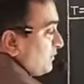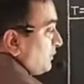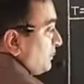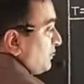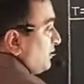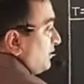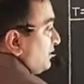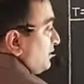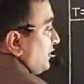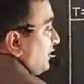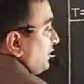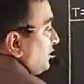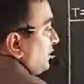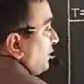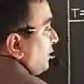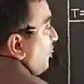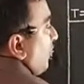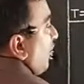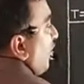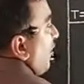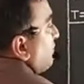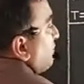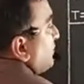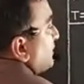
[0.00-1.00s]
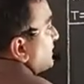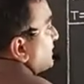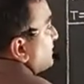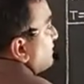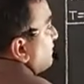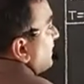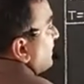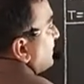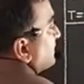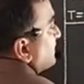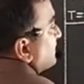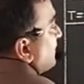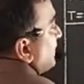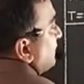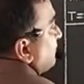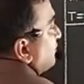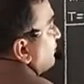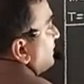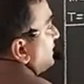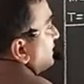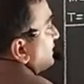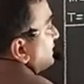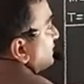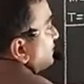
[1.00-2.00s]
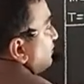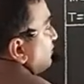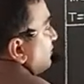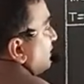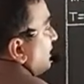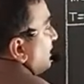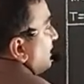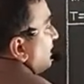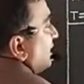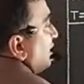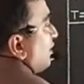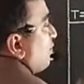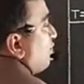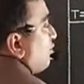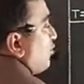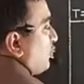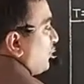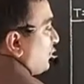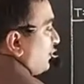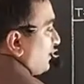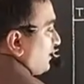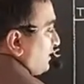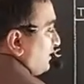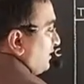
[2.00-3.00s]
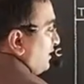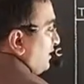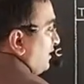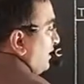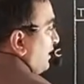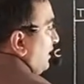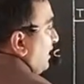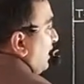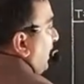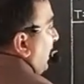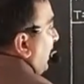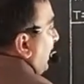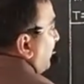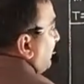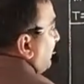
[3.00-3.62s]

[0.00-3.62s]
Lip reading: Then the copper sphere's depth is little more, and